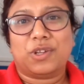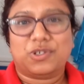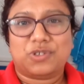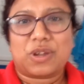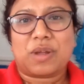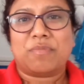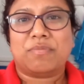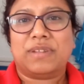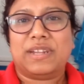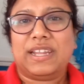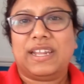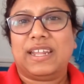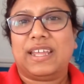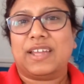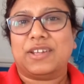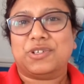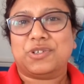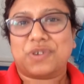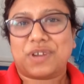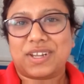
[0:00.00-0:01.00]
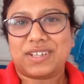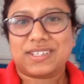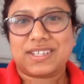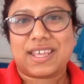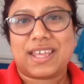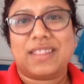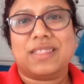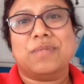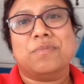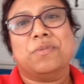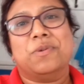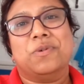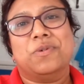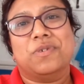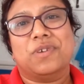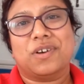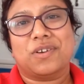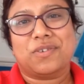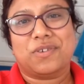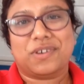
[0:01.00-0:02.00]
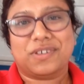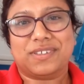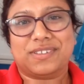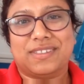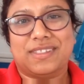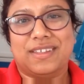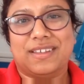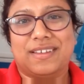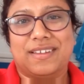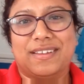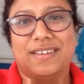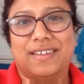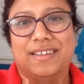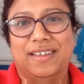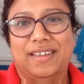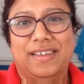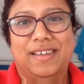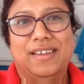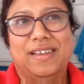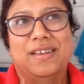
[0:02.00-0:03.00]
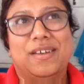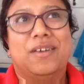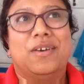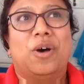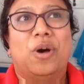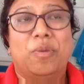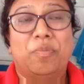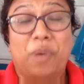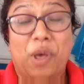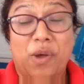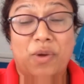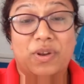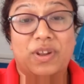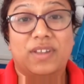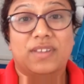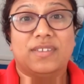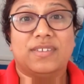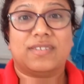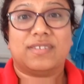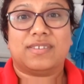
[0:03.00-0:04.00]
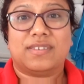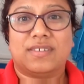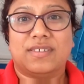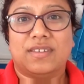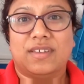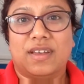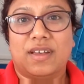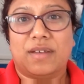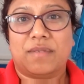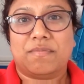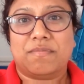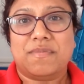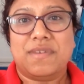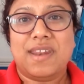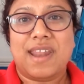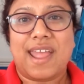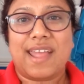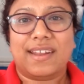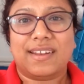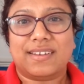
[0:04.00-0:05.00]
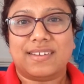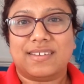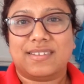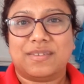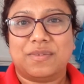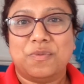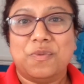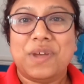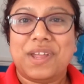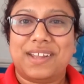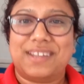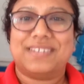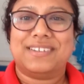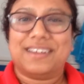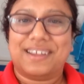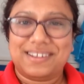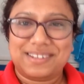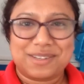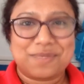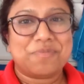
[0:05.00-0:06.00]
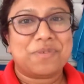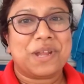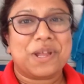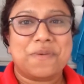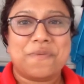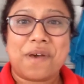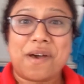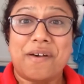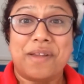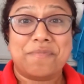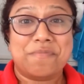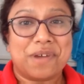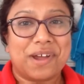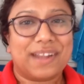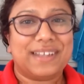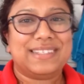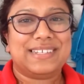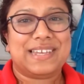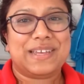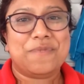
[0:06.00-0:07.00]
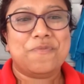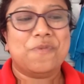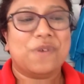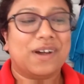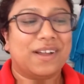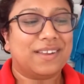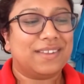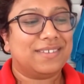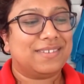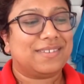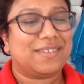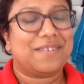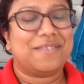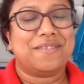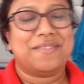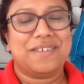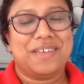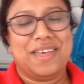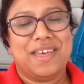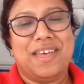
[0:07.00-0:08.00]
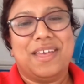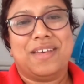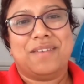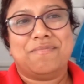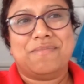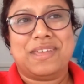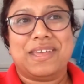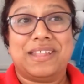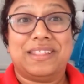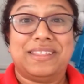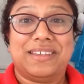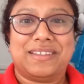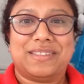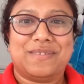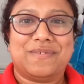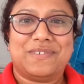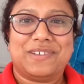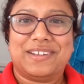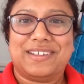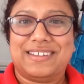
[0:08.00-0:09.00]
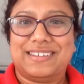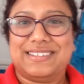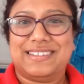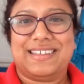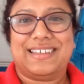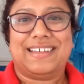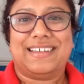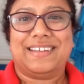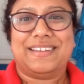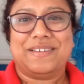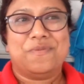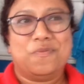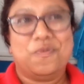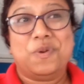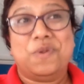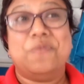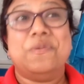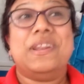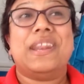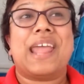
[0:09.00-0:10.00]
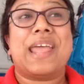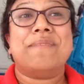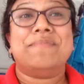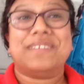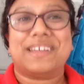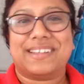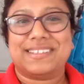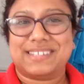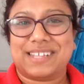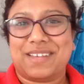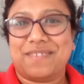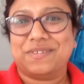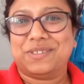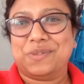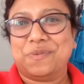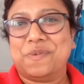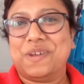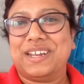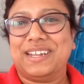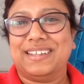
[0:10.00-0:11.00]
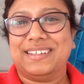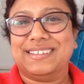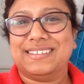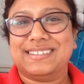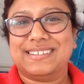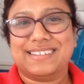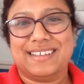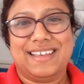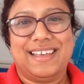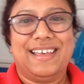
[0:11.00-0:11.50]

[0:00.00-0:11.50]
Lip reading: a trampoline and trying to hit the ball across the opponent's net, which I did pretty well and my team won. So me and the other volunteer, we named ourselves the winners